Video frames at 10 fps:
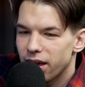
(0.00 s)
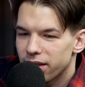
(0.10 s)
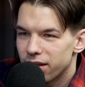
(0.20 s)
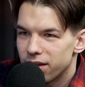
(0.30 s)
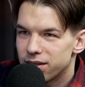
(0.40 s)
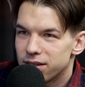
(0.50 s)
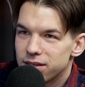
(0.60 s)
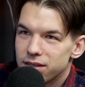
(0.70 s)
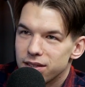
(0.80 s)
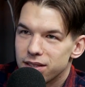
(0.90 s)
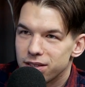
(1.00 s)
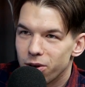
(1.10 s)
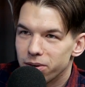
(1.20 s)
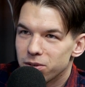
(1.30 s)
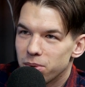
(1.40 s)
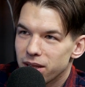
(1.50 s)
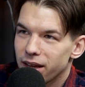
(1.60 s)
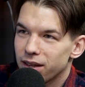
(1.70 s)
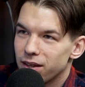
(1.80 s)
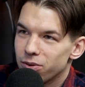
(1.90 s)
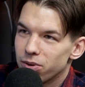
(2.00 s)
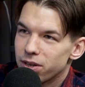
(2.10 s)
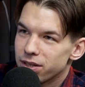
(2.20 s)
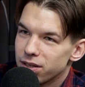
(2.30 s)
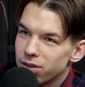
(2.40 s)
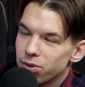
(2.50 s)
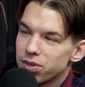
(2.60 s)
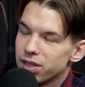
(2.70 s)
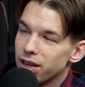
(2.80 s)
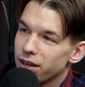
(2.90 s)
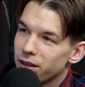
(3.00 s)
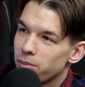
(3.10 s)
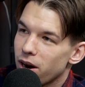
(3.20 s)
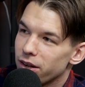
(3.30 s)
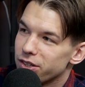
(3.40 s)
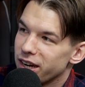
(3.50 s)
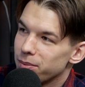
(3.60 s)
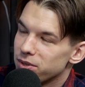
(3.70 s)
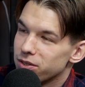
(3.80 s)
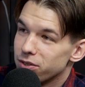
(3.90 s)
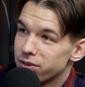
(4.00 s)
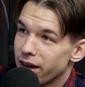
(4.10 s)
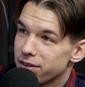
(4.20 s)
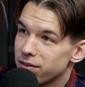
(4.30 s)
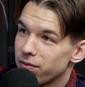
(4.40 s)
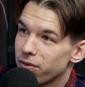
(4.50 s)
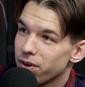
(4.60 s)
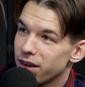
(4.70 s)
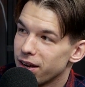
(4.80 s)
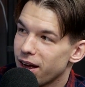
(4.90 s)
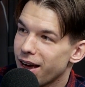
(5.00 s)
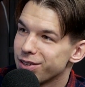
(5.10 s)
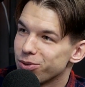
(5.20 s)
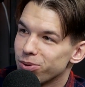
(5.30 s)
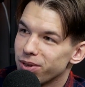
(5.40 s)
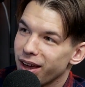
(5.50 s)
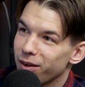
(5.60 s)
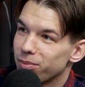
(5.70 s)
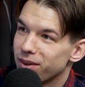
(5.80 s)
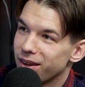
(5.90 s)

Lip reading: like this is going to be like you seeing LeBron James in 2003 in a high school game.